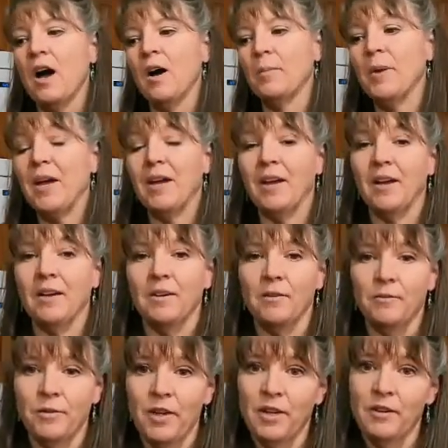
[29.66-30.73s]
Um,
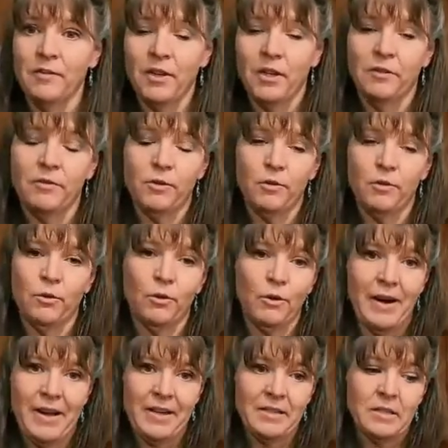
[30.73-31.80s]
and very, very few
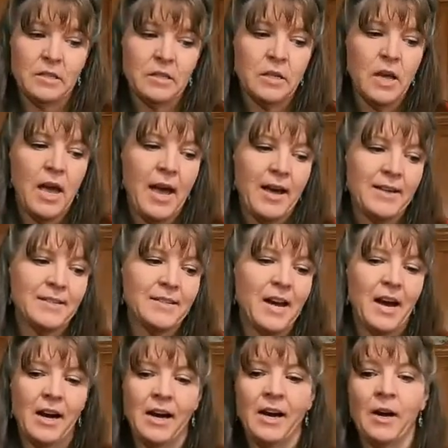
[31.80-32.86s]
grains as
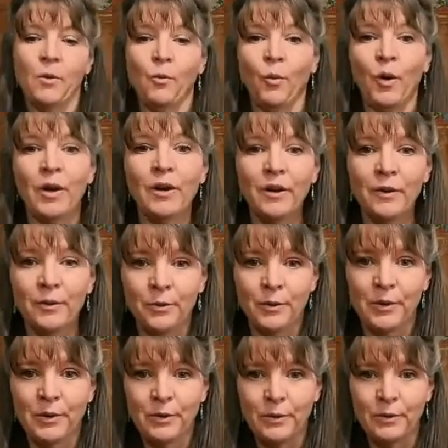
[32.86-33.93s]
I work
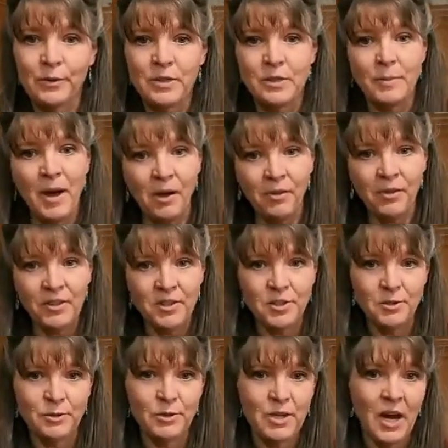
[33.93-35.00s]
through some health
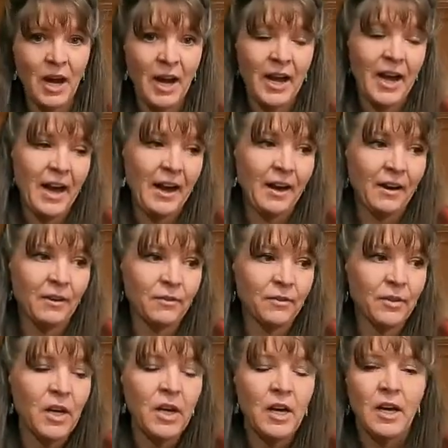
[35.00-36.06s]
issues. I have
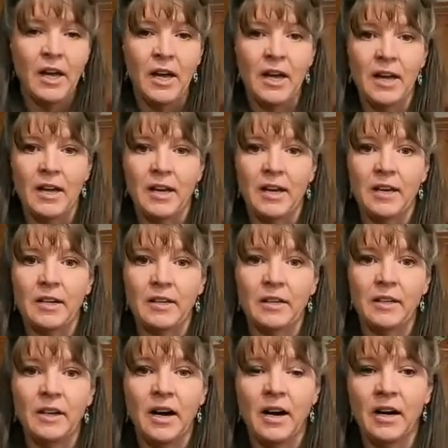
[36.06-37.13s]
a
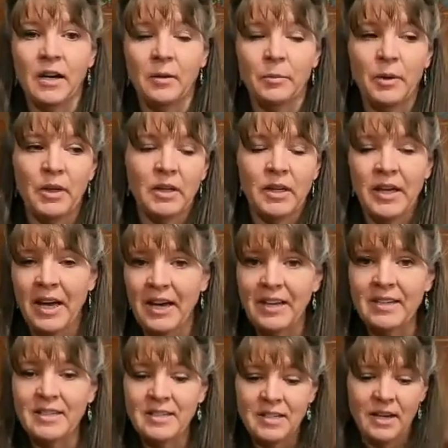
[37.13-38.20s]
um,
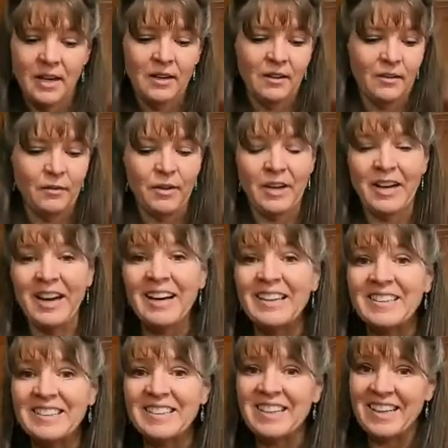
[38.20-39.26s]
case of
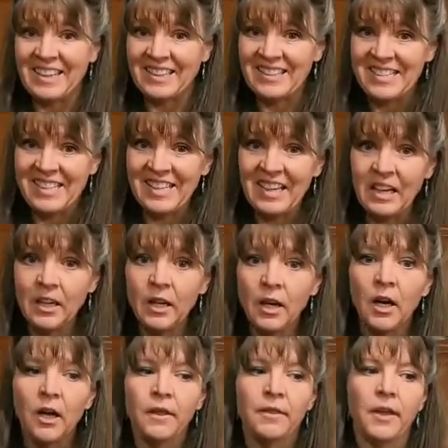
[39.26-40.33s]
gut candida